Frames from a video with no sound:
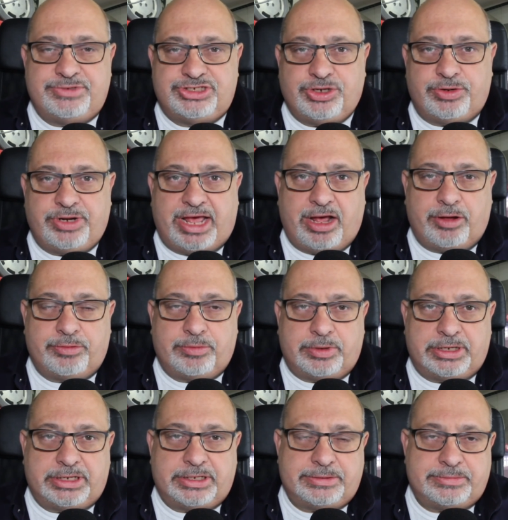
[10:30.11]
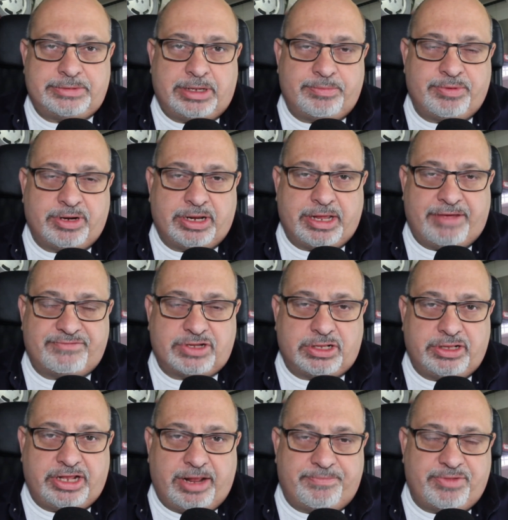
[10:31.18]
So now uh, I'm going to have to
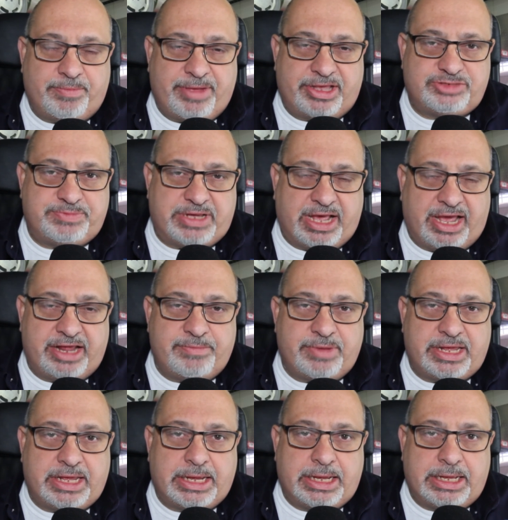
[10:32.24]
clean up the mess behind me.